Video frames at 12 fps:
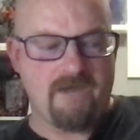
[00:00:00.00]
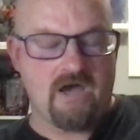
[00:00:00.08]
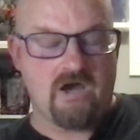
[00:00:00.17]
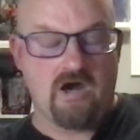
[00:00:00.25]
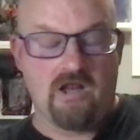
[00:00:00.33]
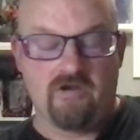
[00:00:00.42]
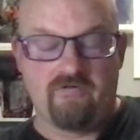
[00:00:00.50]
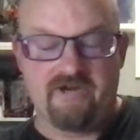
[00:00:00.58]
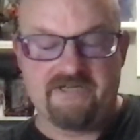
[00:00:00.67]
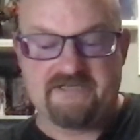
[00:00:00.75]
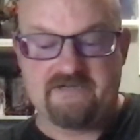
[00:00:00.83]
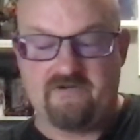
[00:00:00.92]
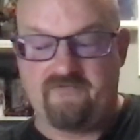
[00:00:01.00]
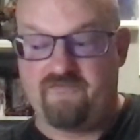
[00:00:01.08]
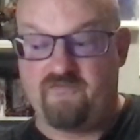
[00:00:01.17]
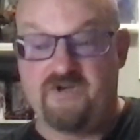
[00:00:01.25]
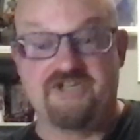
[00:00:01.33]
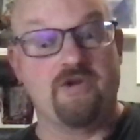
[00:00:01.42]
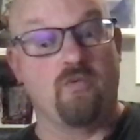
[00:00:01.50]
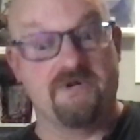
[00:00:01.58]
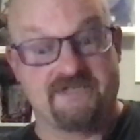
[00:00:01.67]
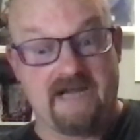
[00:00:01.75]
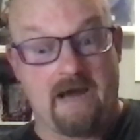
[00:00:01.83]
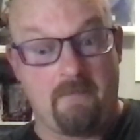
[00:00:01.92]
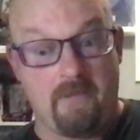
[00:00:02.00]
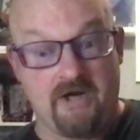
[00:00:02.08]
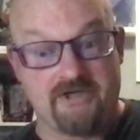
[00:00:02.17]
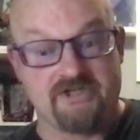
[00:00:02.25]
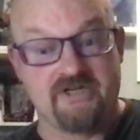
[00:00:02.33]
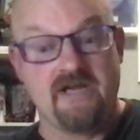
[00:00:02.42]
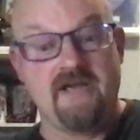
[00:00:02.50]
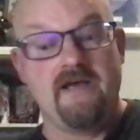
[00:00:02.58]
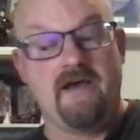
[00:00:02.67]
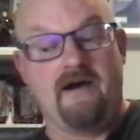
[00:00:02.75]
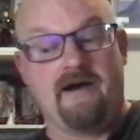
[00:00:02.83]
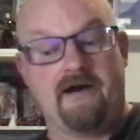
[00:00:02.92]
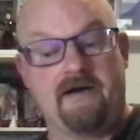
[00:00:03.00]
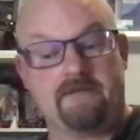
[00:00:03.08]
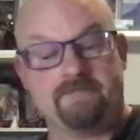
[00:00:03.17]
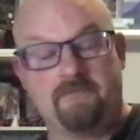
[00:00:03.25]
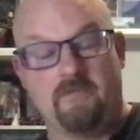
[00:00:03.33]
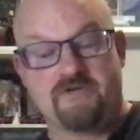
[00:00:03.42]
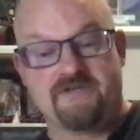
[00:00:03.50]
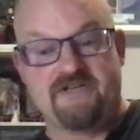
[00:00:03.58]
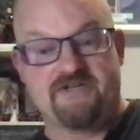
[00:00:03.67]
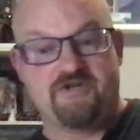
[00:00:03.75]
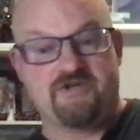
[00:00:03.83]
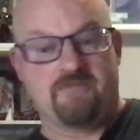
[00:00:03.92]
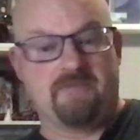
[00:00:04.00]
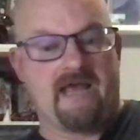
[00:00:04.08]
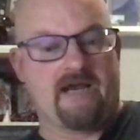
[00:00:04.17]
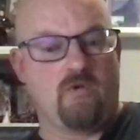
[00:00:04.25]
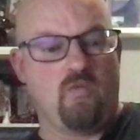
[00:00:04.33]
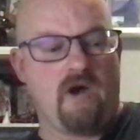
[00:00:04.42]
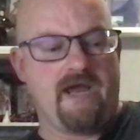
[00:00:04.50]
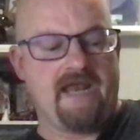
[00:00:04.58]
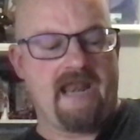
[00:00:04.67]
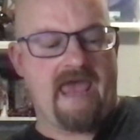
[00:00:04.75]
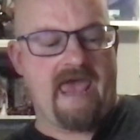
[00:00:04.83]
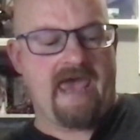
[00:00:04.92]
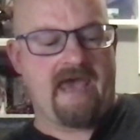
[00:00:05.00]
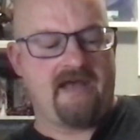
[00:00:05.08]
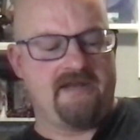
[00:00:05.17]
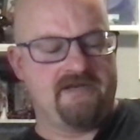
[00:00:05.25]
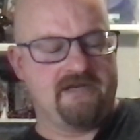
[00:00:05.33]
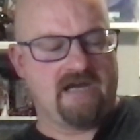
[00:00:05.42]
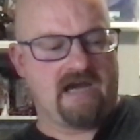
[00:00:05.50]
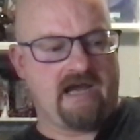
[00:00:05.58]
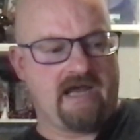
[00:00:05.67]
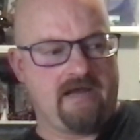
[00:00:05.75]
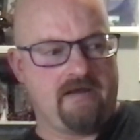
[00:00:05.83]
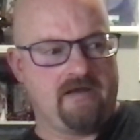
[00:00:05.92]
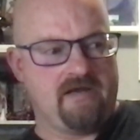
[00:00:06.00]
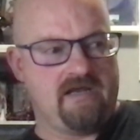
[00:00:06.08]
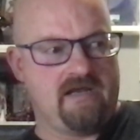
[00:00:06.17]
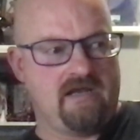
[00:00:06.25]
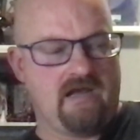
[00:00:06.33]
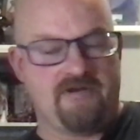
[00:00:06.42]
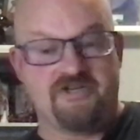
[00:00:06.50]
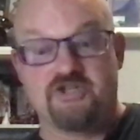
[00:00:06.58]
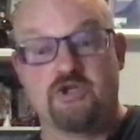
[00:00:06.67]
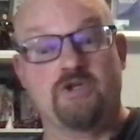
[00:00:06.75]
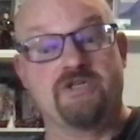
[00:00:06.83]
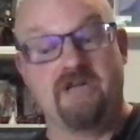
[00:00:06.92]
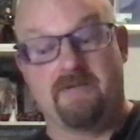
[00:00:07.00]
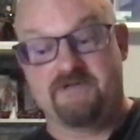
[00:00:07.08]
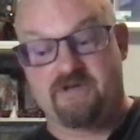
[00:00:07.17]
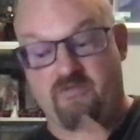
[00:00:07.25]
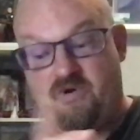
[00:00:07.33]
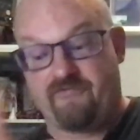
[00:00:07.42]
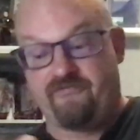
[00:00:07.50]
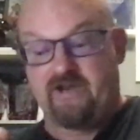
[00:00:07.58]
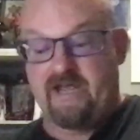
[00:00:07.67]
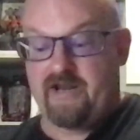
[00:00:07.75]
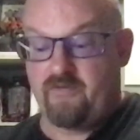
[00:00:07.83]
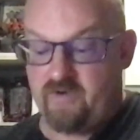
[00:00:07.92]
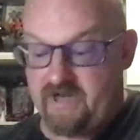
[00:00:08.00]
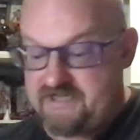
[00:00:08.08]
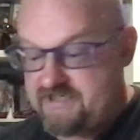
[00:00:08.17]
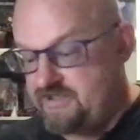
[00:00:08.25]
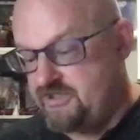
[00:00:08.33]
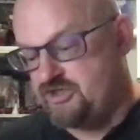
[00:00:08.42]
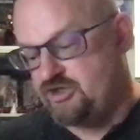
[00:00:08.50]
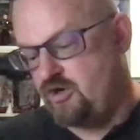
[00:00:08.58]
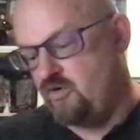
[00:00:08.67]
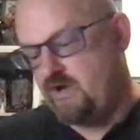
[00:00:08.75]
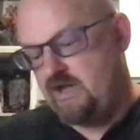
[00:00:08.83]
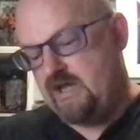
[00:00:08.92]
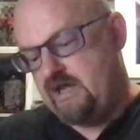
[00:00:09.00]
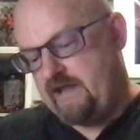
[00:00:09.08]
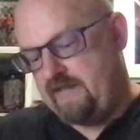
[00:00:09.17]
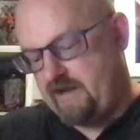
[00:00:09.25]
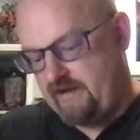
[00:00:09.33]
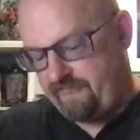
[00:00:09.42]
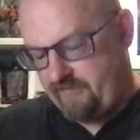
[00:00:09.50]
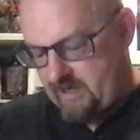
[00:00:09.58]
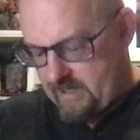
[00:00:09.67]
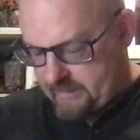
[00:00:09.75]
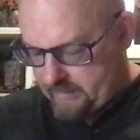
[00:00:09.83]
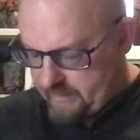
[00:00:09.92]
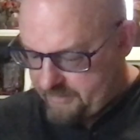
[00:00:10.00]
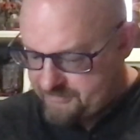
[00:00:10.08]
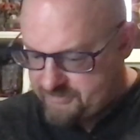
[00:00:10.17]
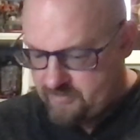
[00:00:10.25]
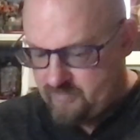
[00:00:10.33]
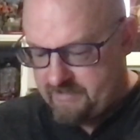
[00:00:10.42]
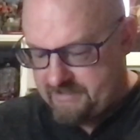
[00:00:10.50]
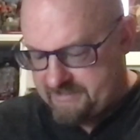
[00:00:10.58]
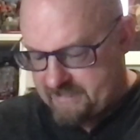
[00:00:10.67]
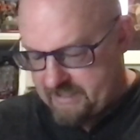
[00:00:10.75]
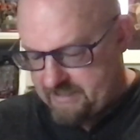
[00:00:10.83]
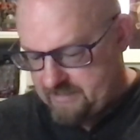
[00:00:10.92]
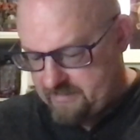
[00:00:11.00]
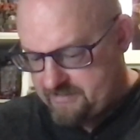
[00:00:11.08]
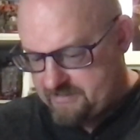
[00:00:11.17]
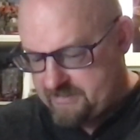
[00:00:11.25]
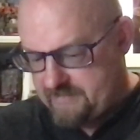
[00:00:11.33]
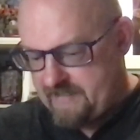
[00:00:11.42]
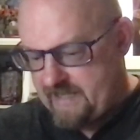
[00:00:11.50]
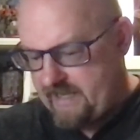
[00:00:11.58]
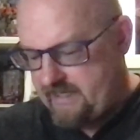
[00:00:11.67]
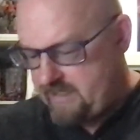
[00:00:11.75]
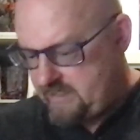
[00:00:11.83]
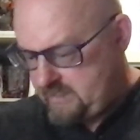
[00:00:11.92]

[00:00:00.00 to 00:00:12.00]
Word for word: colorist, of which there was not much. Um, most of the issues are black and white, and a guy I just looked it up so I wouldn't forget it when I did this show, and then I forgot it as soon as I did that.